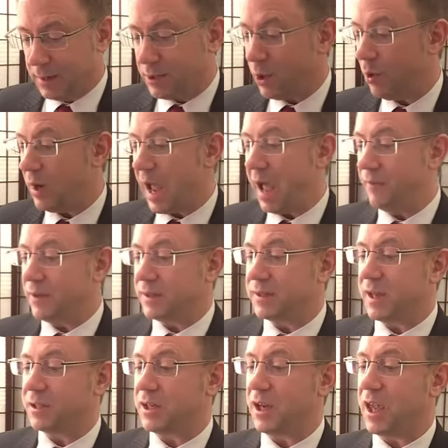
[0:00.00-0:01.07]
Due to having
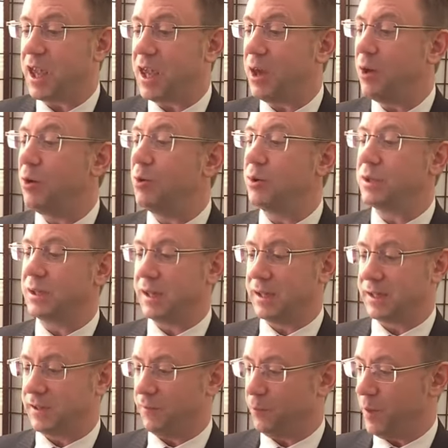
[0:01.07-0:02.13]
such a huge
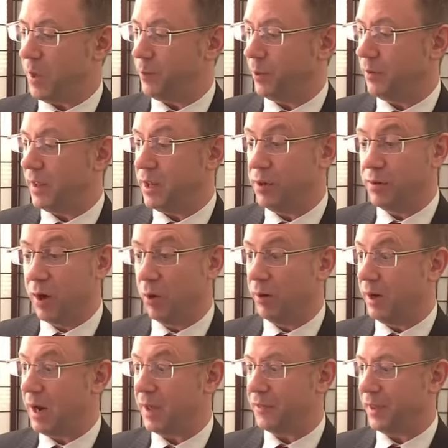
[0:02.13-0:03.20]
list of people that you know
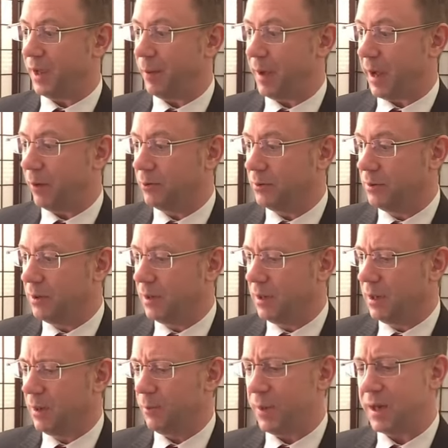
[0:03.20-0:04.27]
nothing about,
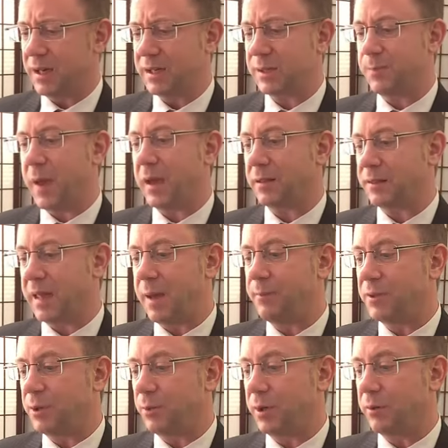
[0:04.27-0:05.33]
but expect
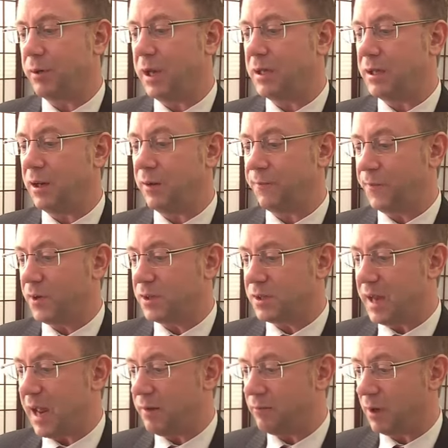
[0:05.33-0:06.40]
them to agree to your first
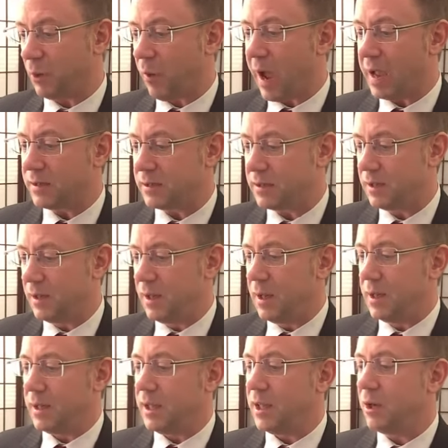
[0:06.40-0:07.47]
date request,
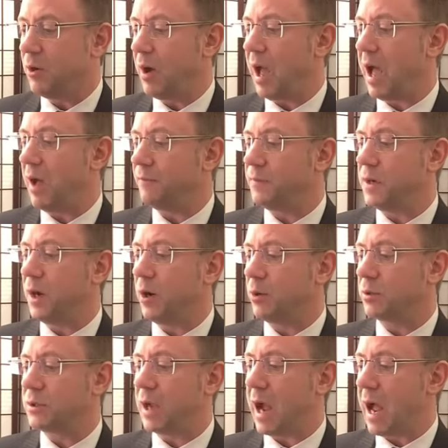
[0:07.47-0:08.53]
you have
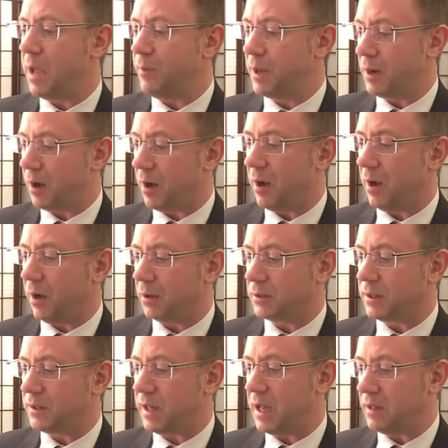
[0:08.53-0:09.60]
no time at all
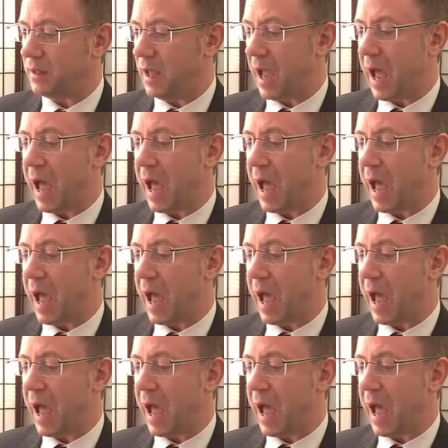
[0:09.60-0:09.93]
to take the